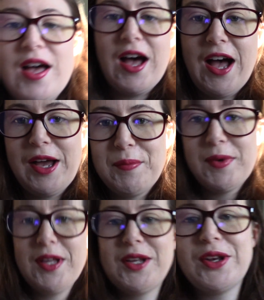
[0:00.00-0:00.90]

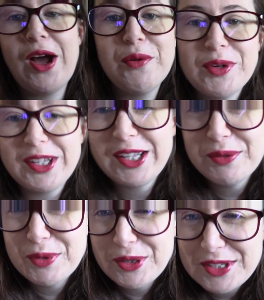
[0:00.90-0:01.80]
I'm not really in the
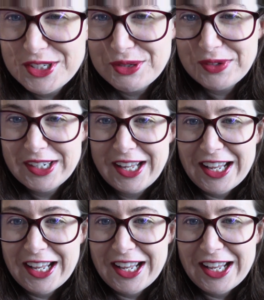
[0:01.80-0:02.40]
mood to read